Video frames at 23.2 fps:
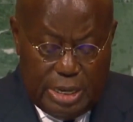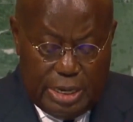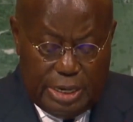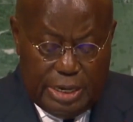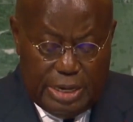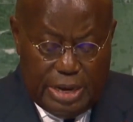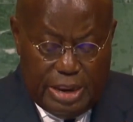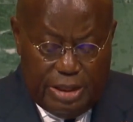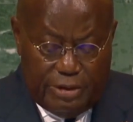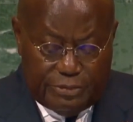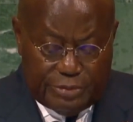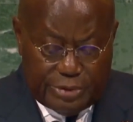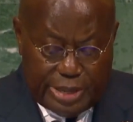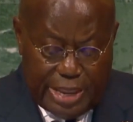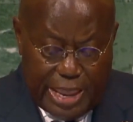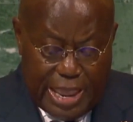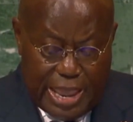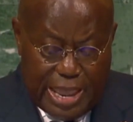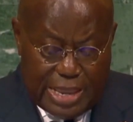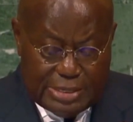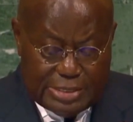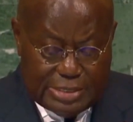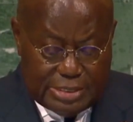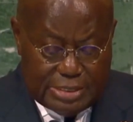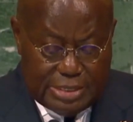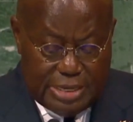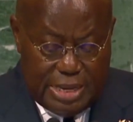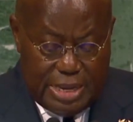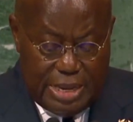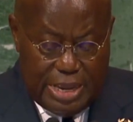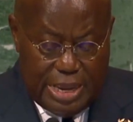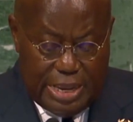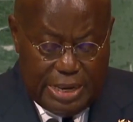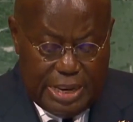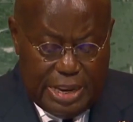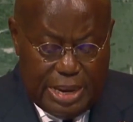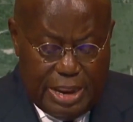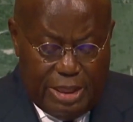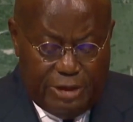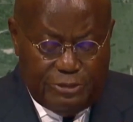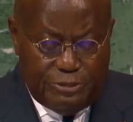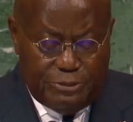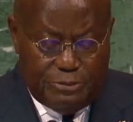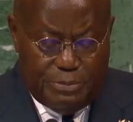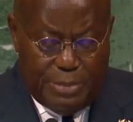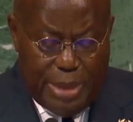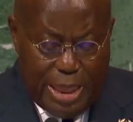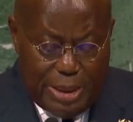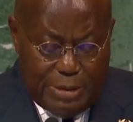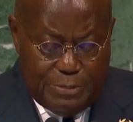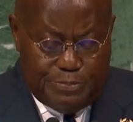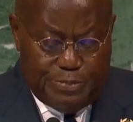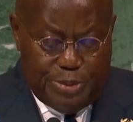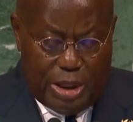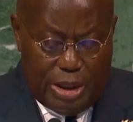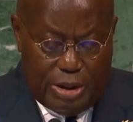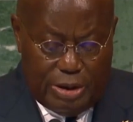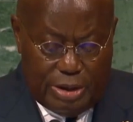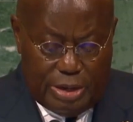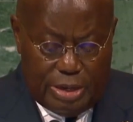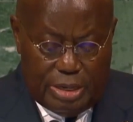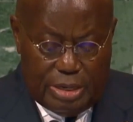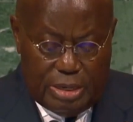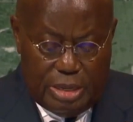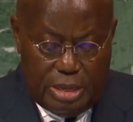enough gas, and enough manpower